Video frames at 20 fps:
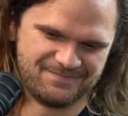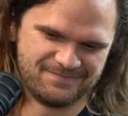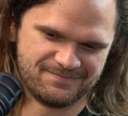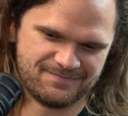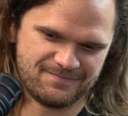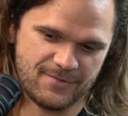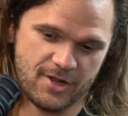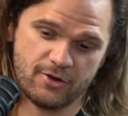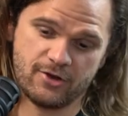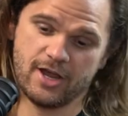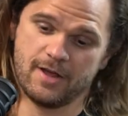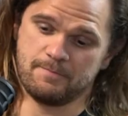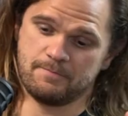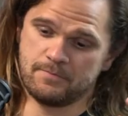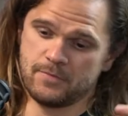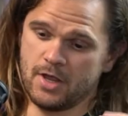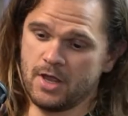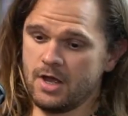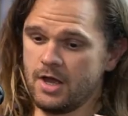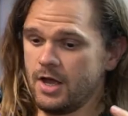Okay.
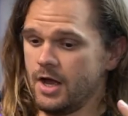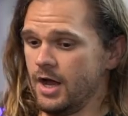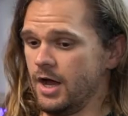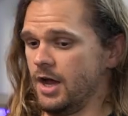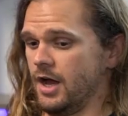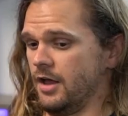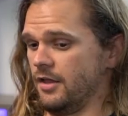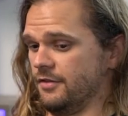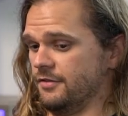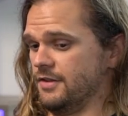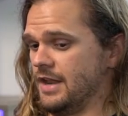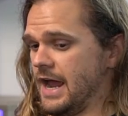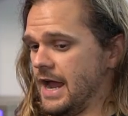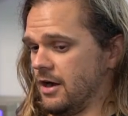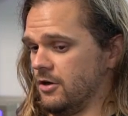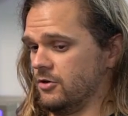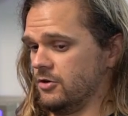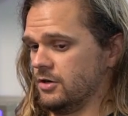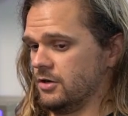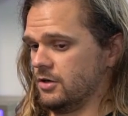
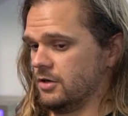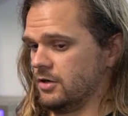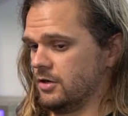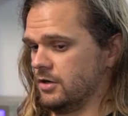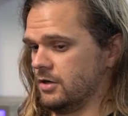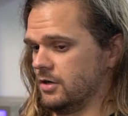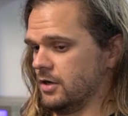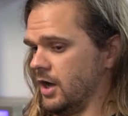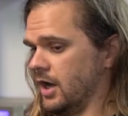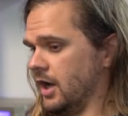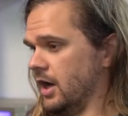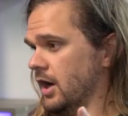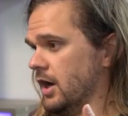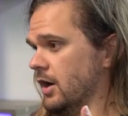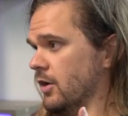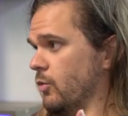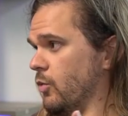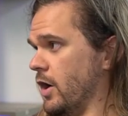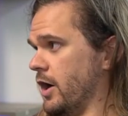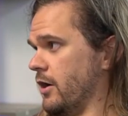Now,
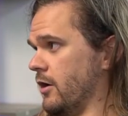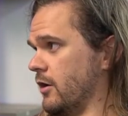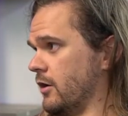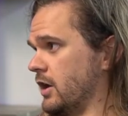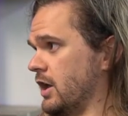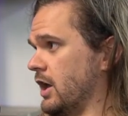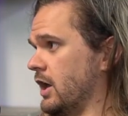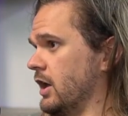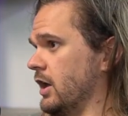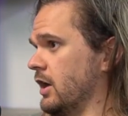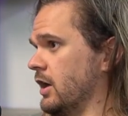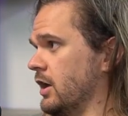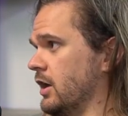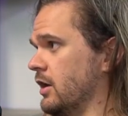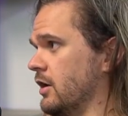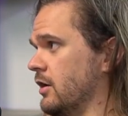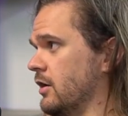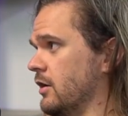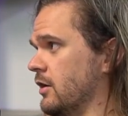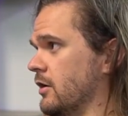where
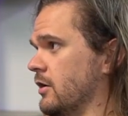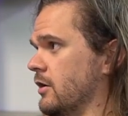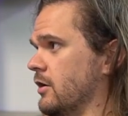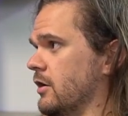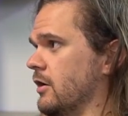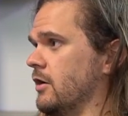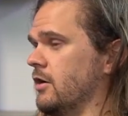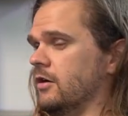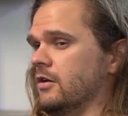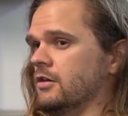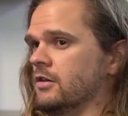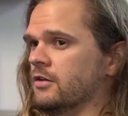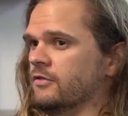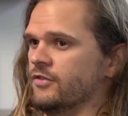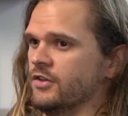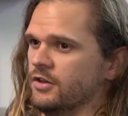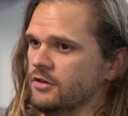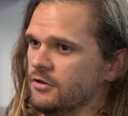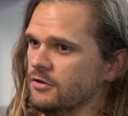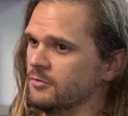can all of the
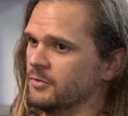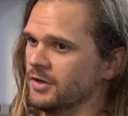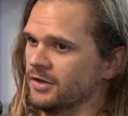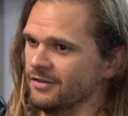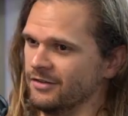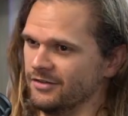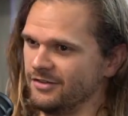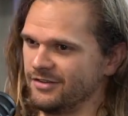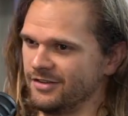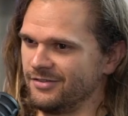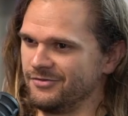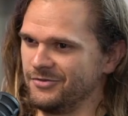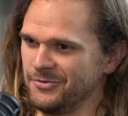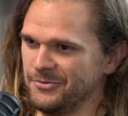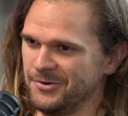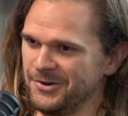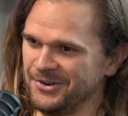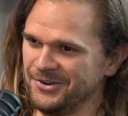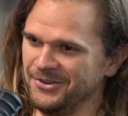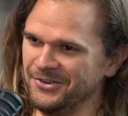humans of the
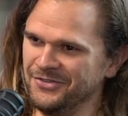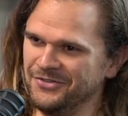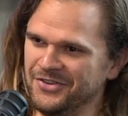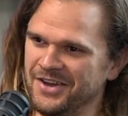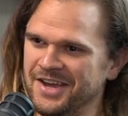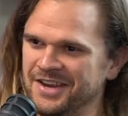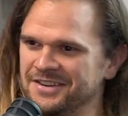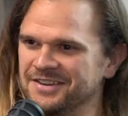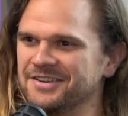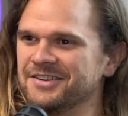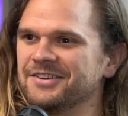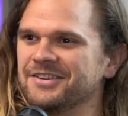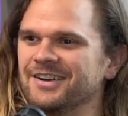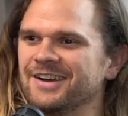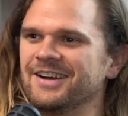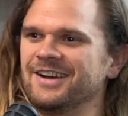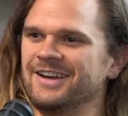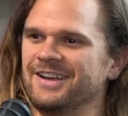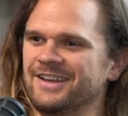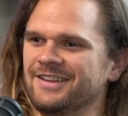world find you?
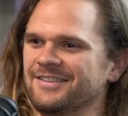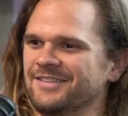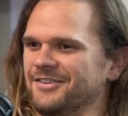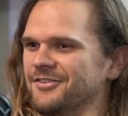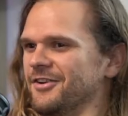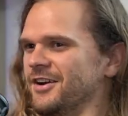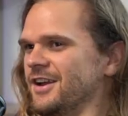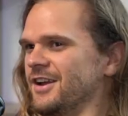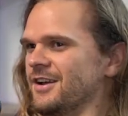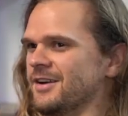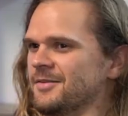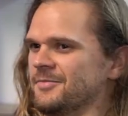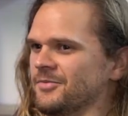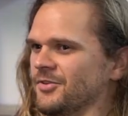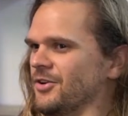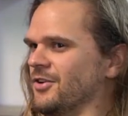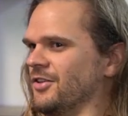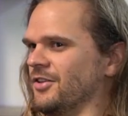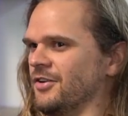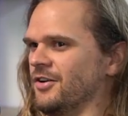Instagrams,
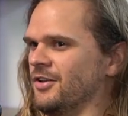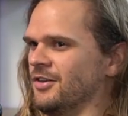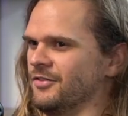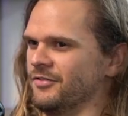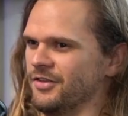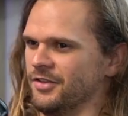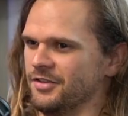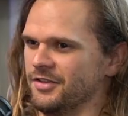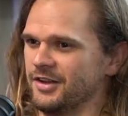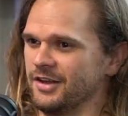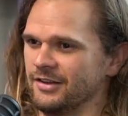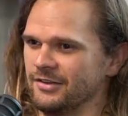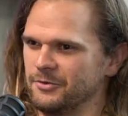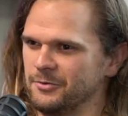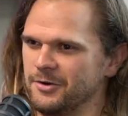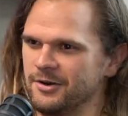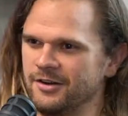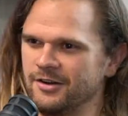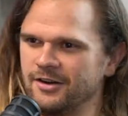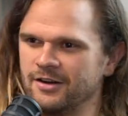all of the things. Where?
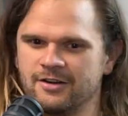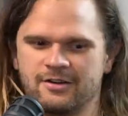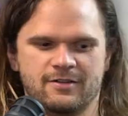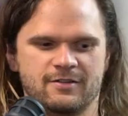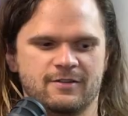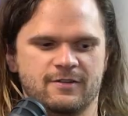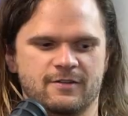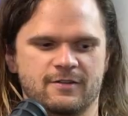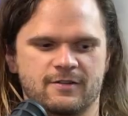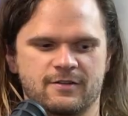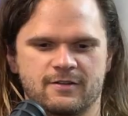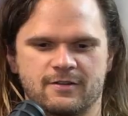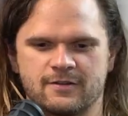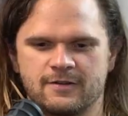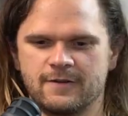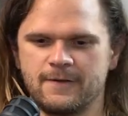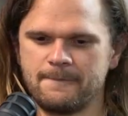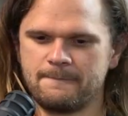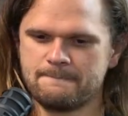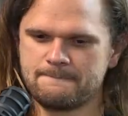Right. So
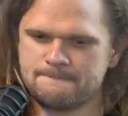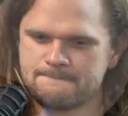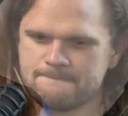most of my